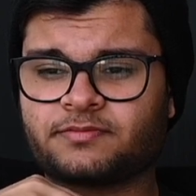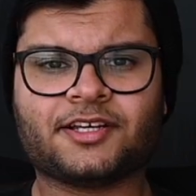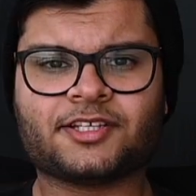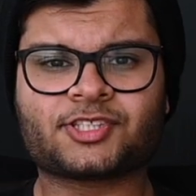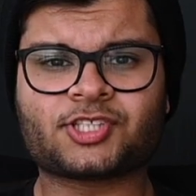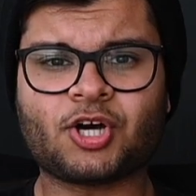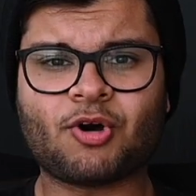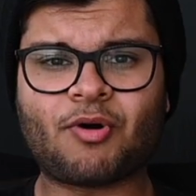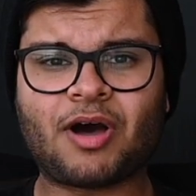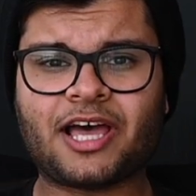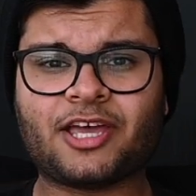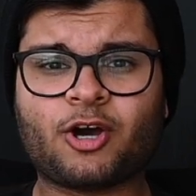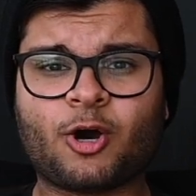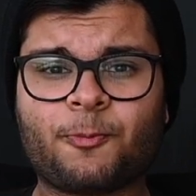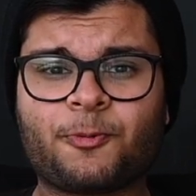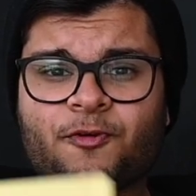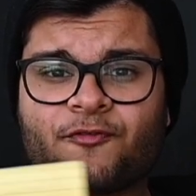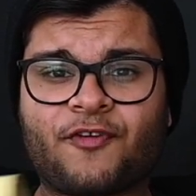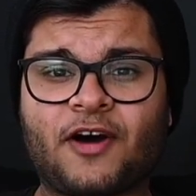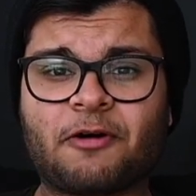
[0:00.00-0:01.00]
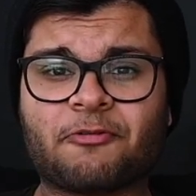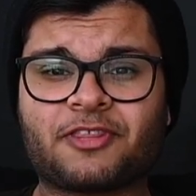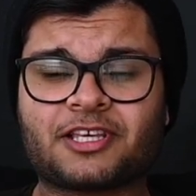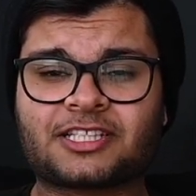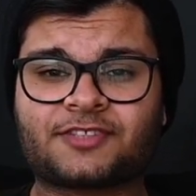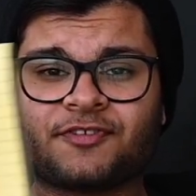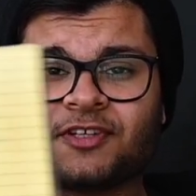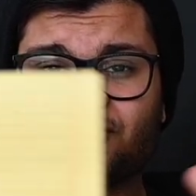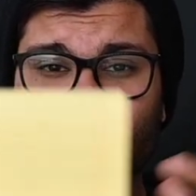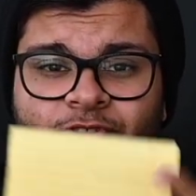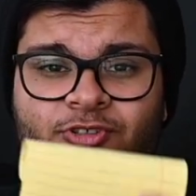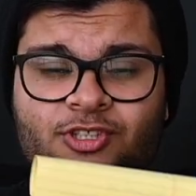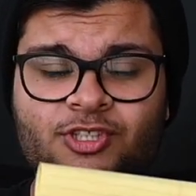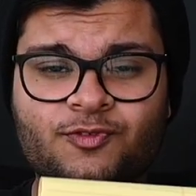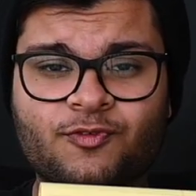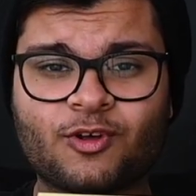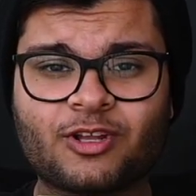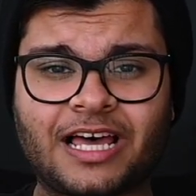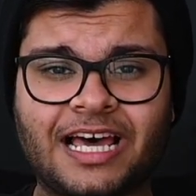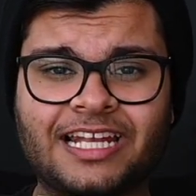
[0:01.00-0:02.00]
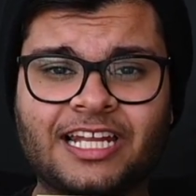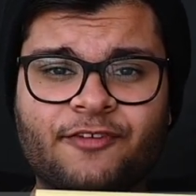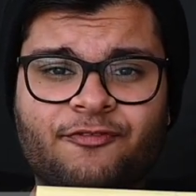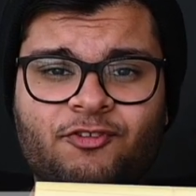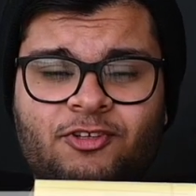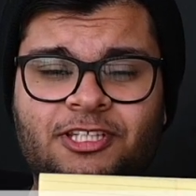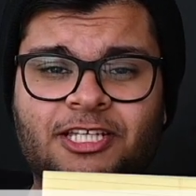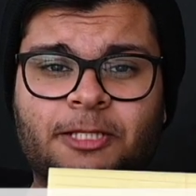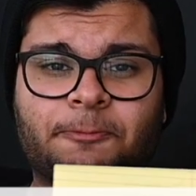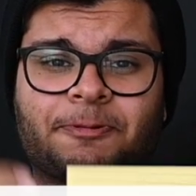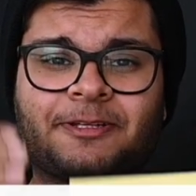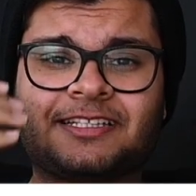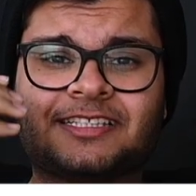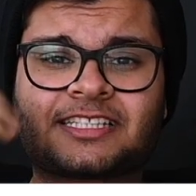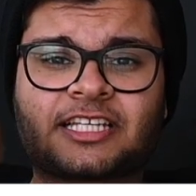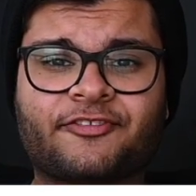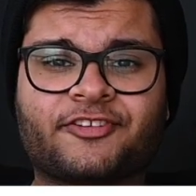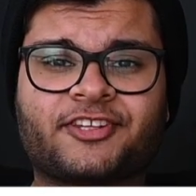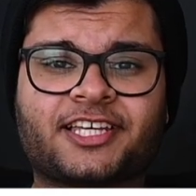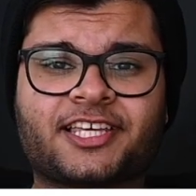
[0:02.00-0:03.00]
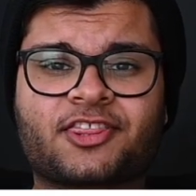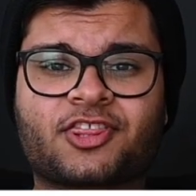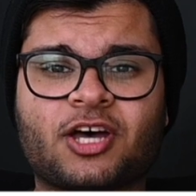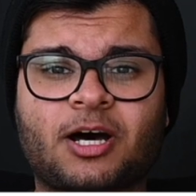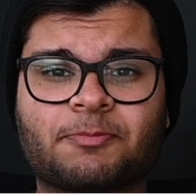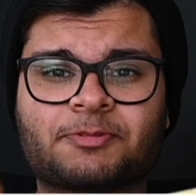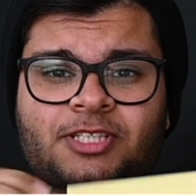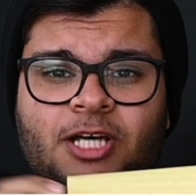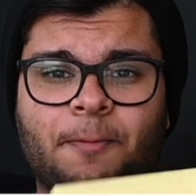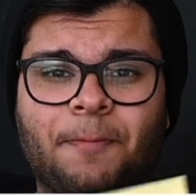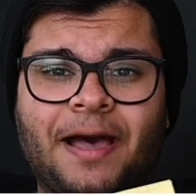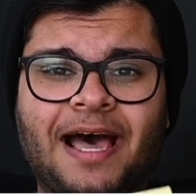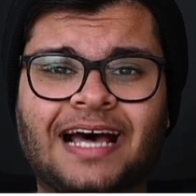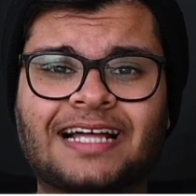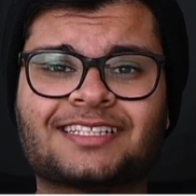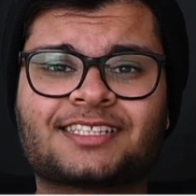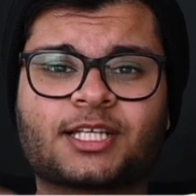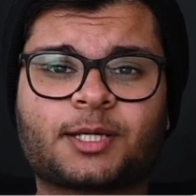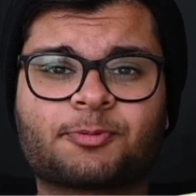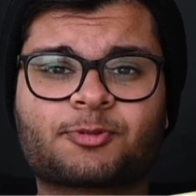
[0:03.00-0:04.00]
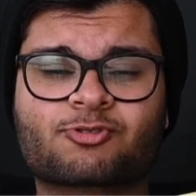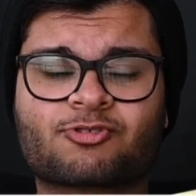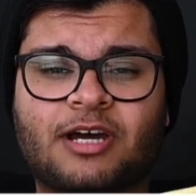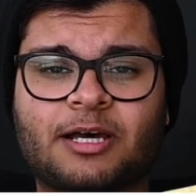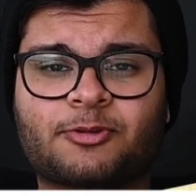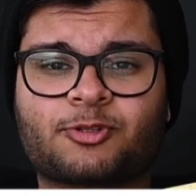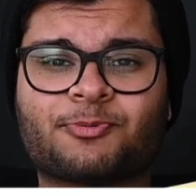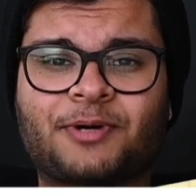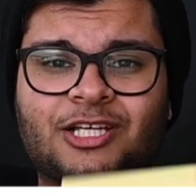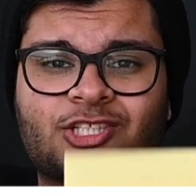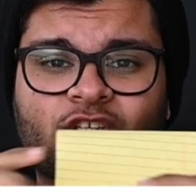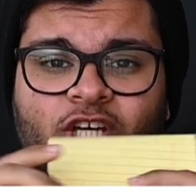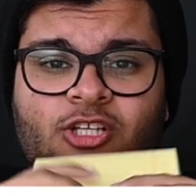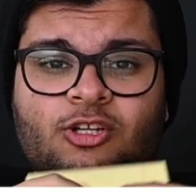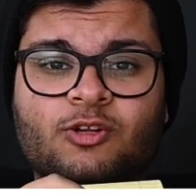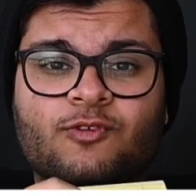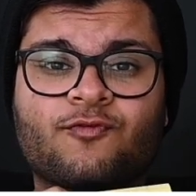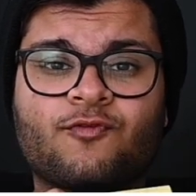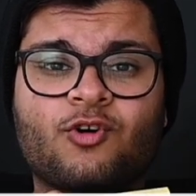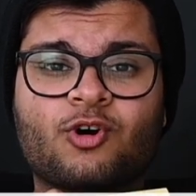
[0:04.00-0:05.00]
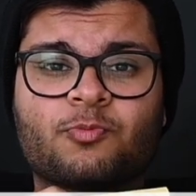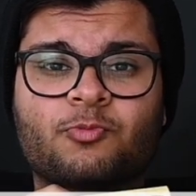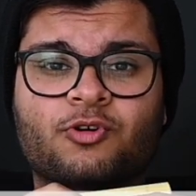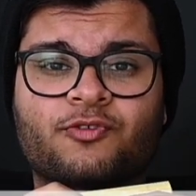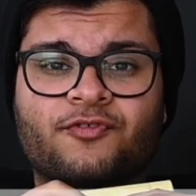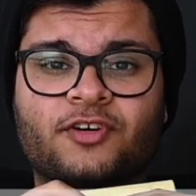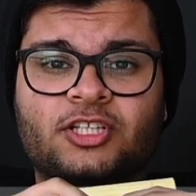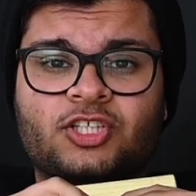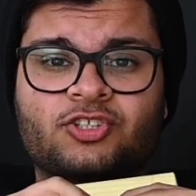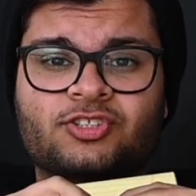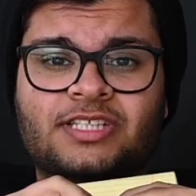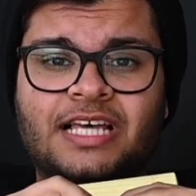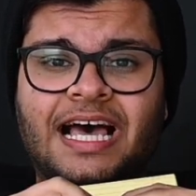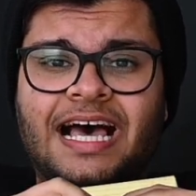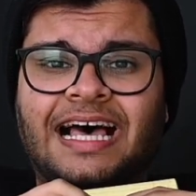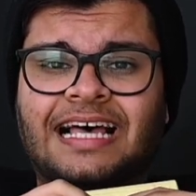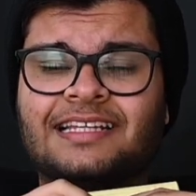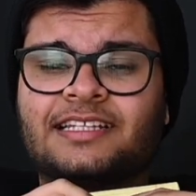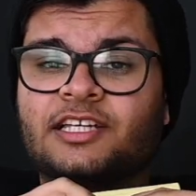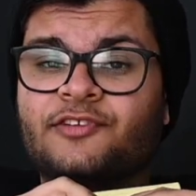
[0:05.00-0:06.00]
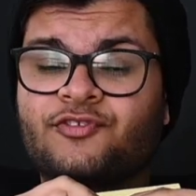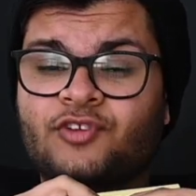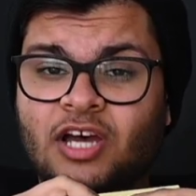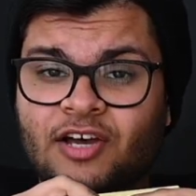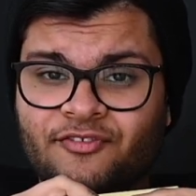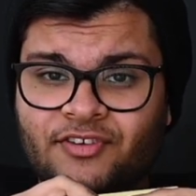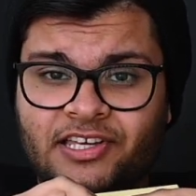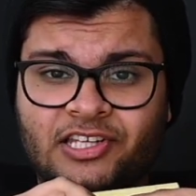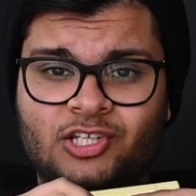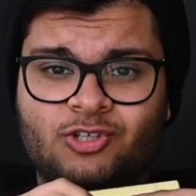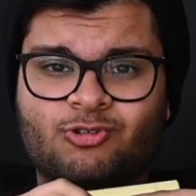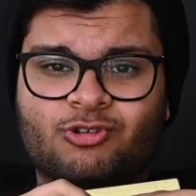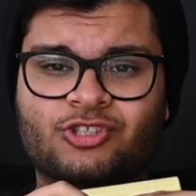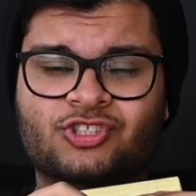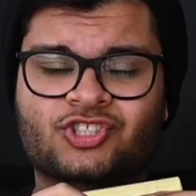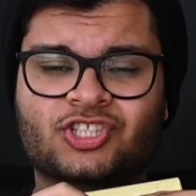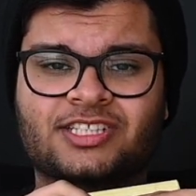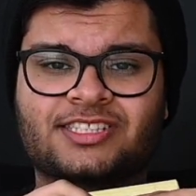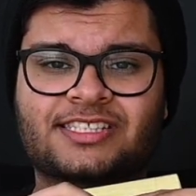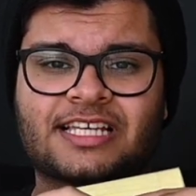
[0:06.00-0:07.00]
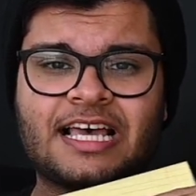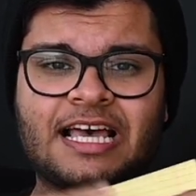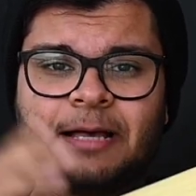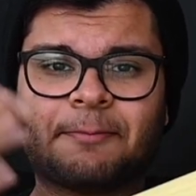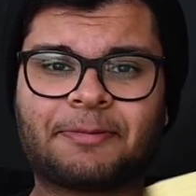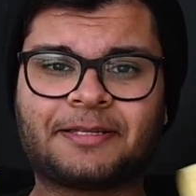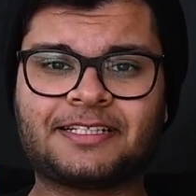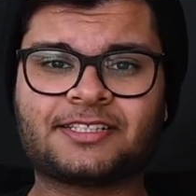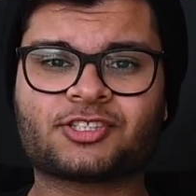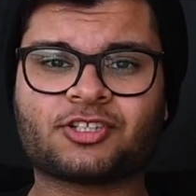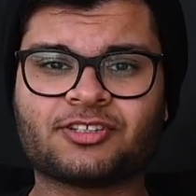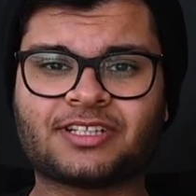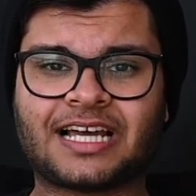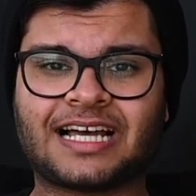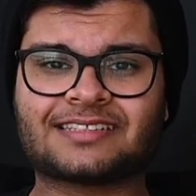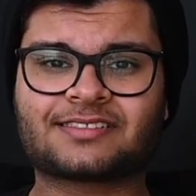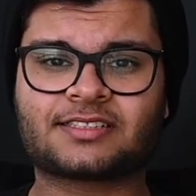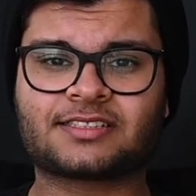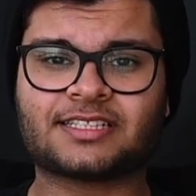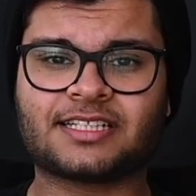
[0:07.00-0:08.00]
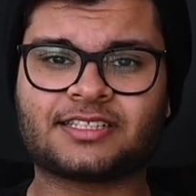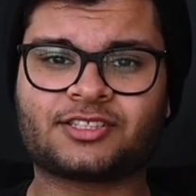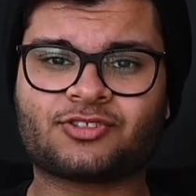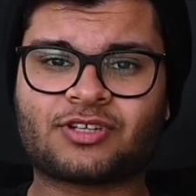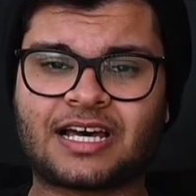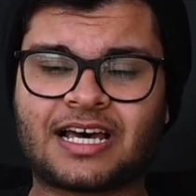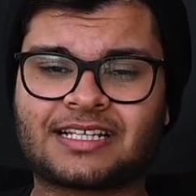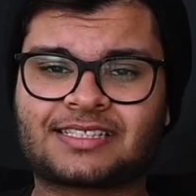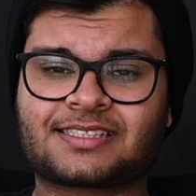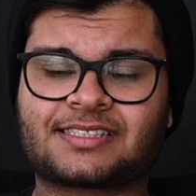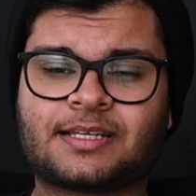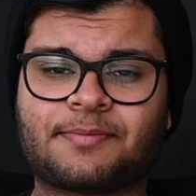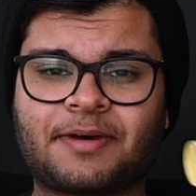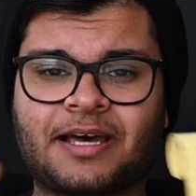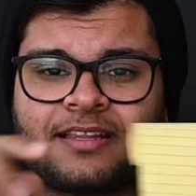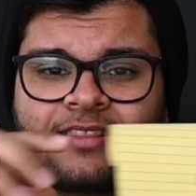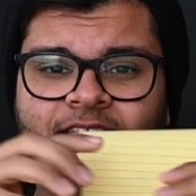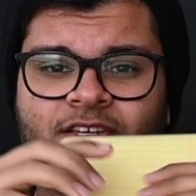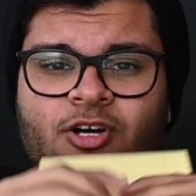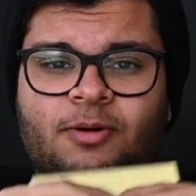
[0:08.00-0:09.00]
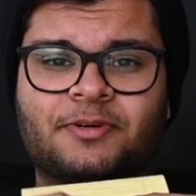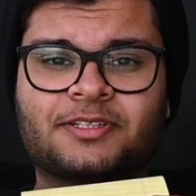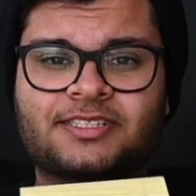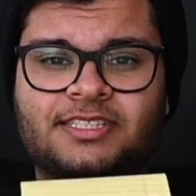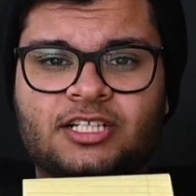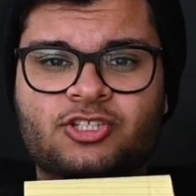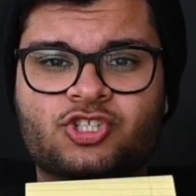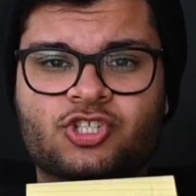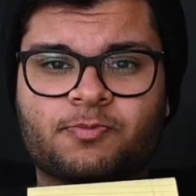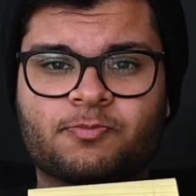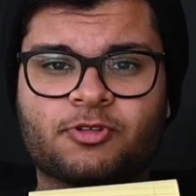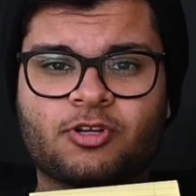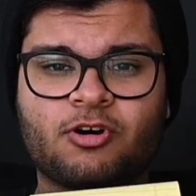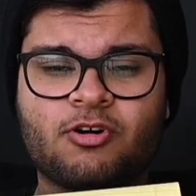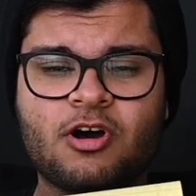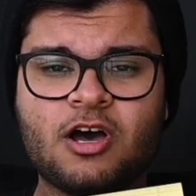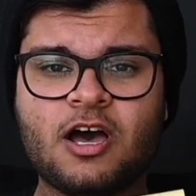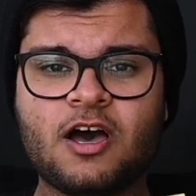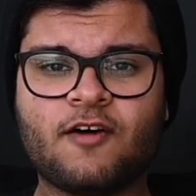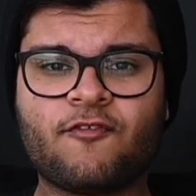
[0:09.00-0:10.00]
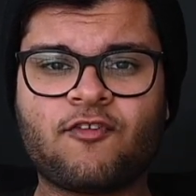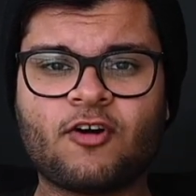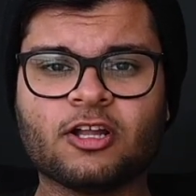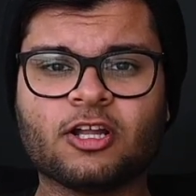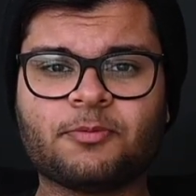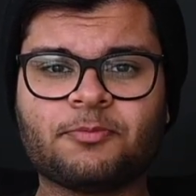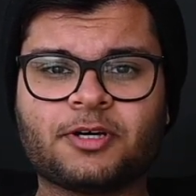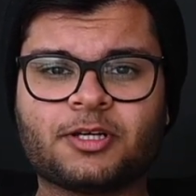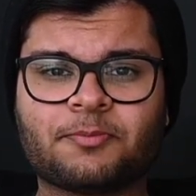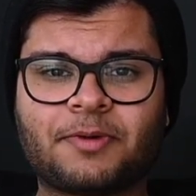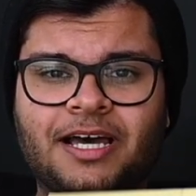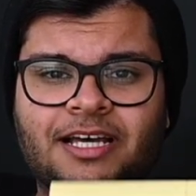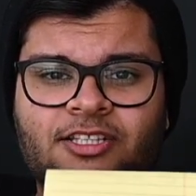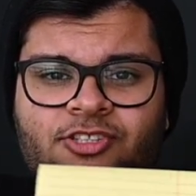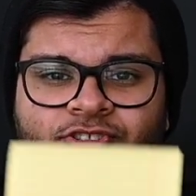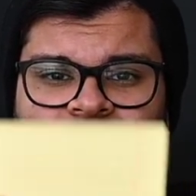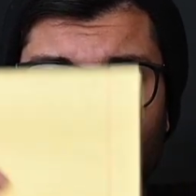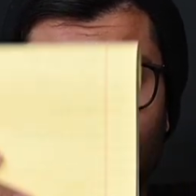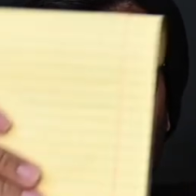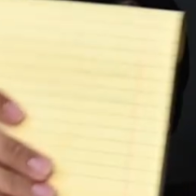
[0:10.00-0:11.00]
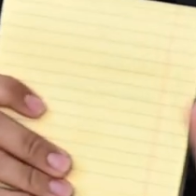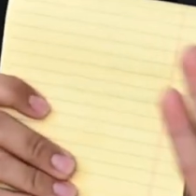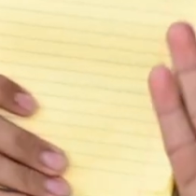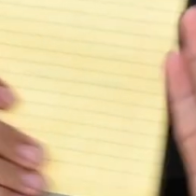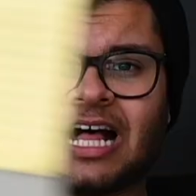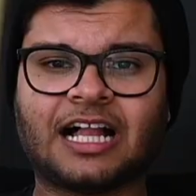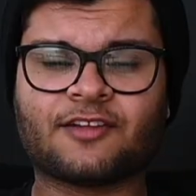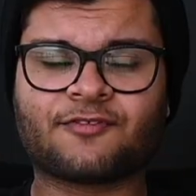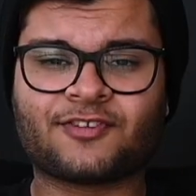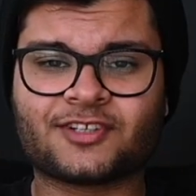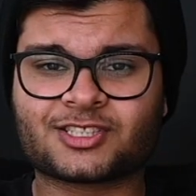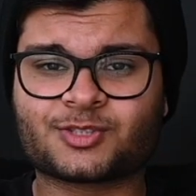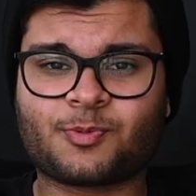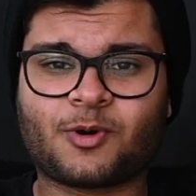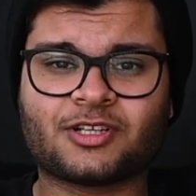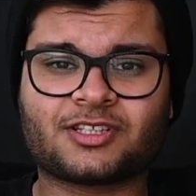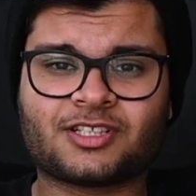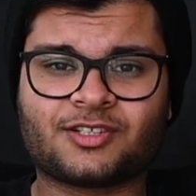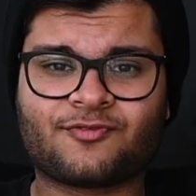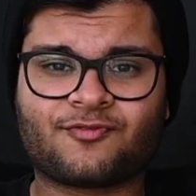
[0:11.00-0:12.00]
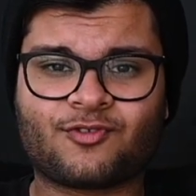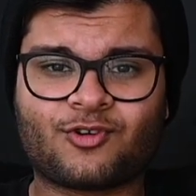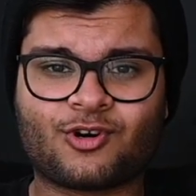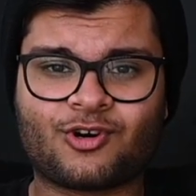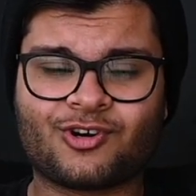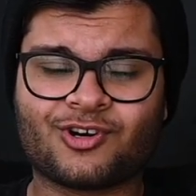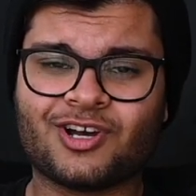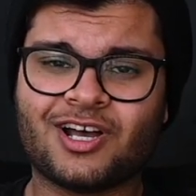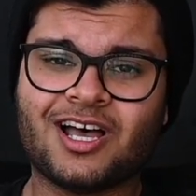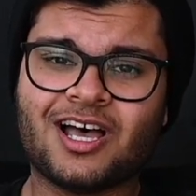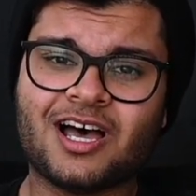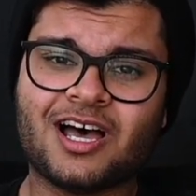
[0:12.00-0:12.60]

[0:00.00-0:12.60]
So I hope you found this video useful, and if you did, please give it a thumbs up and subscribe to my channel for more videos. And if you have any questions, please don't hesitate to ask them at the comment section below. Follow me on my Instagram at alphaspotting for